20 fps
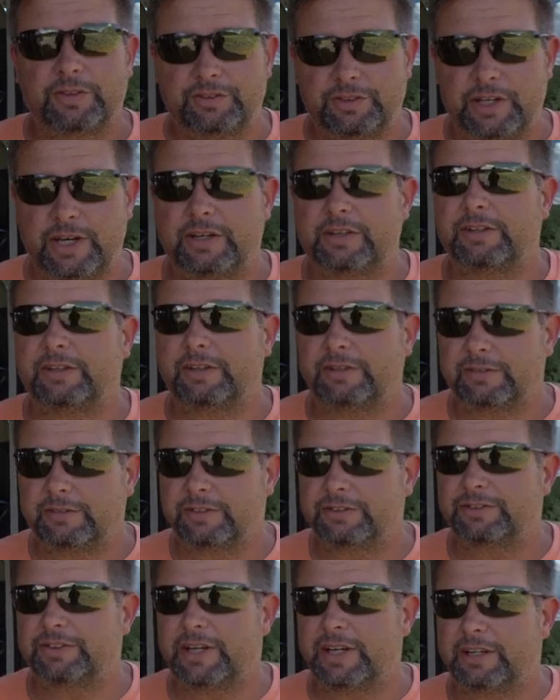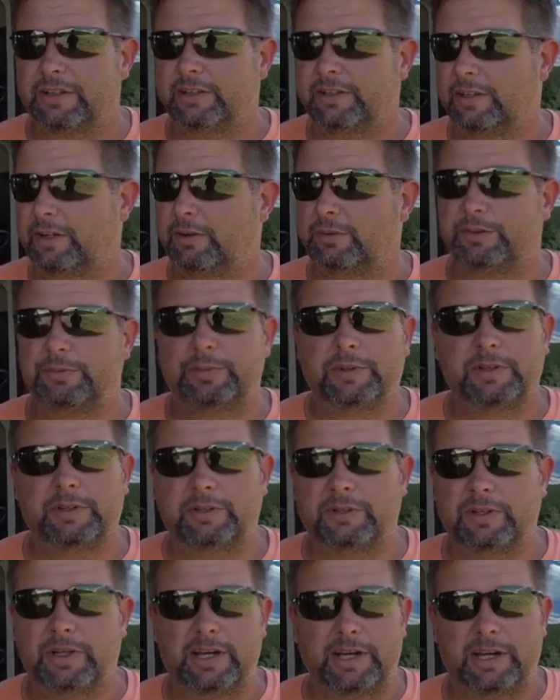Exactly, exactly. I was
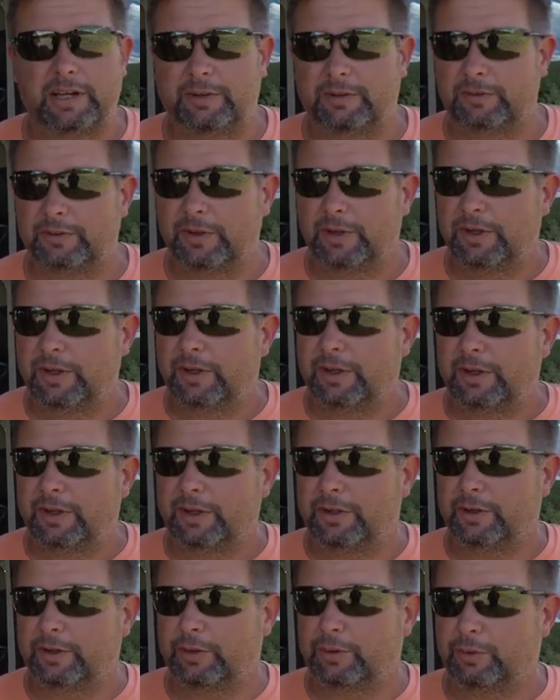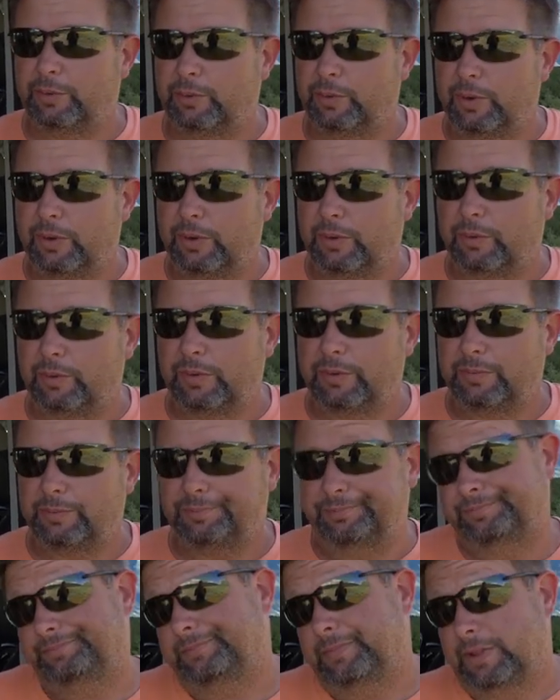spending, I had, you know,
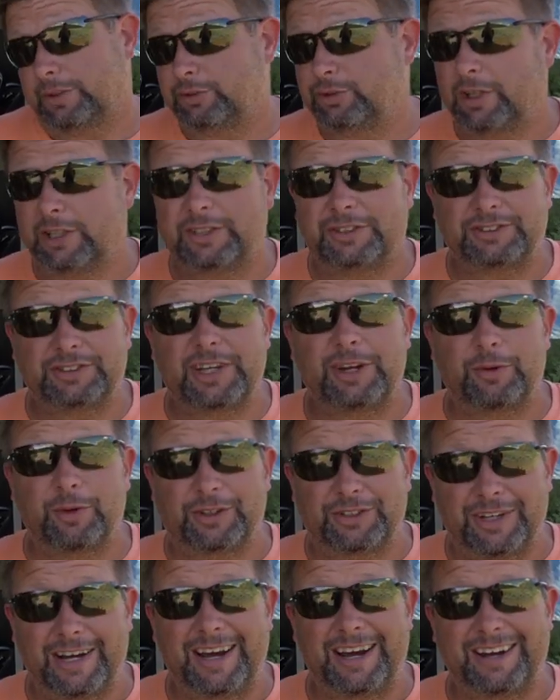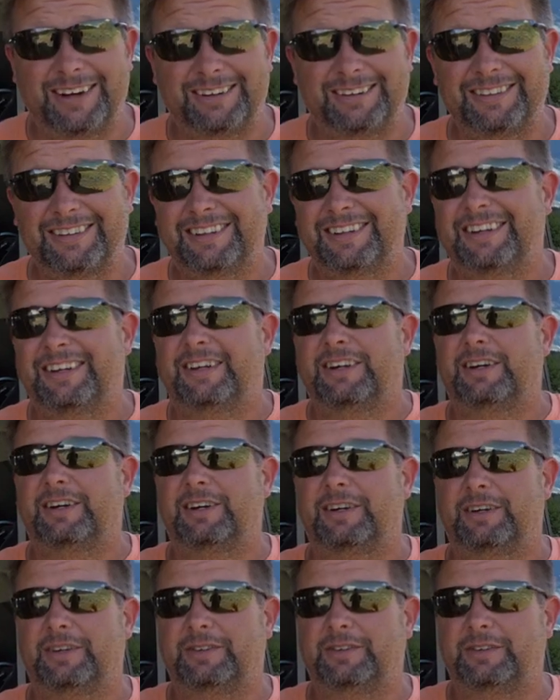trying to stay retired,
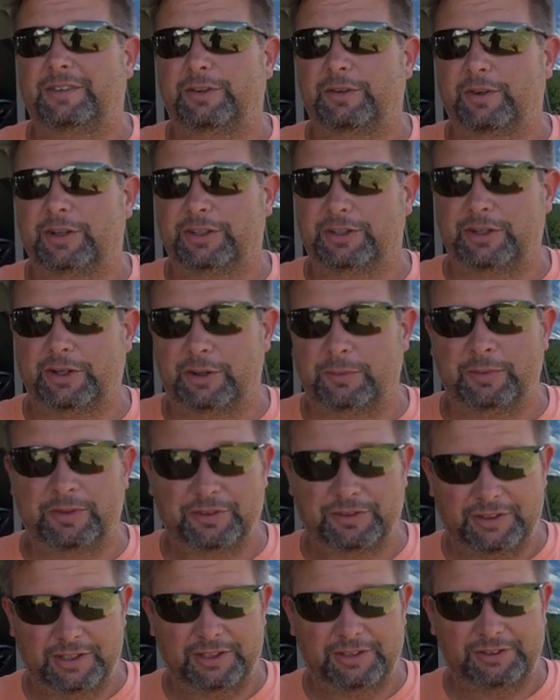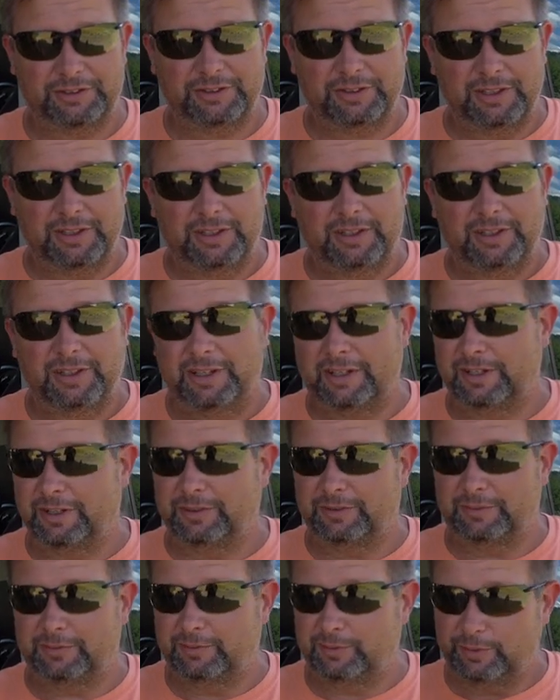your income is this
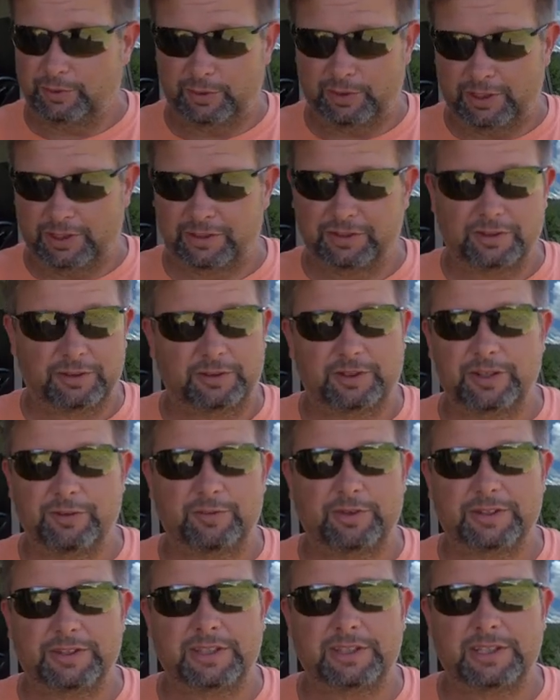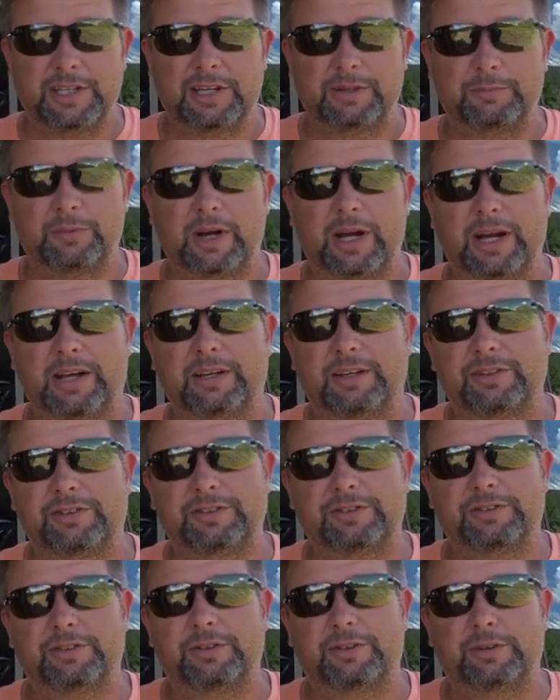and you need to live within that bracket,
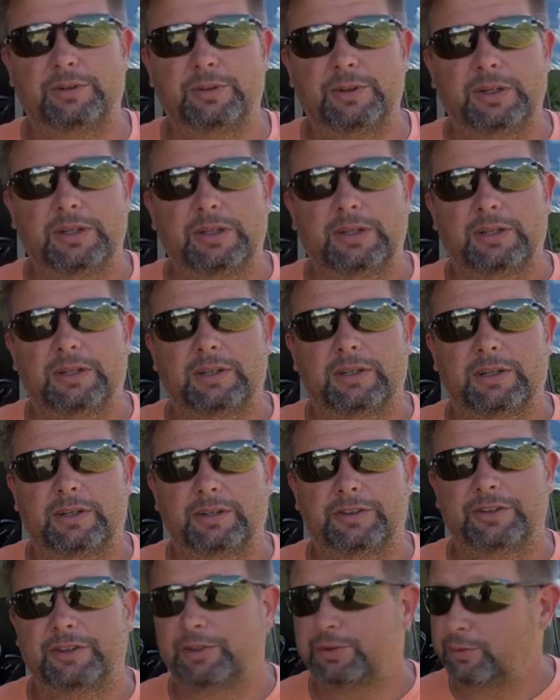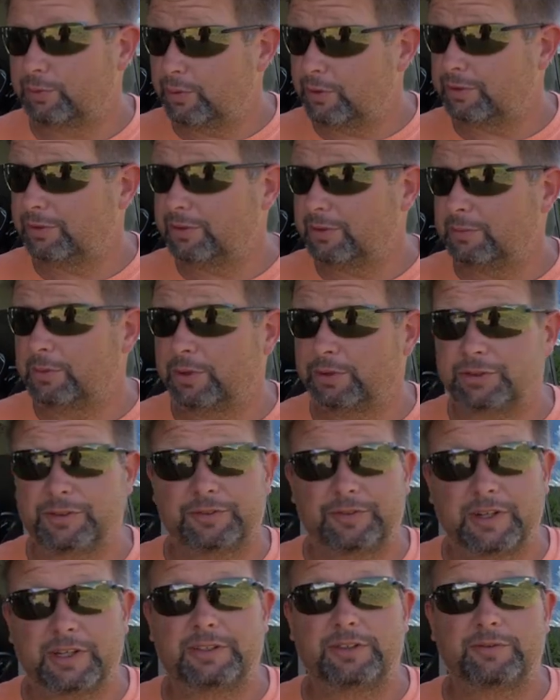so this was the most
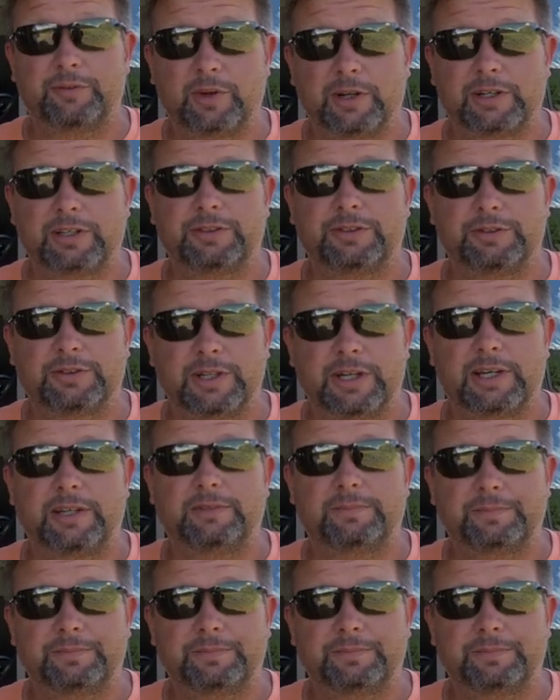effective way to do that.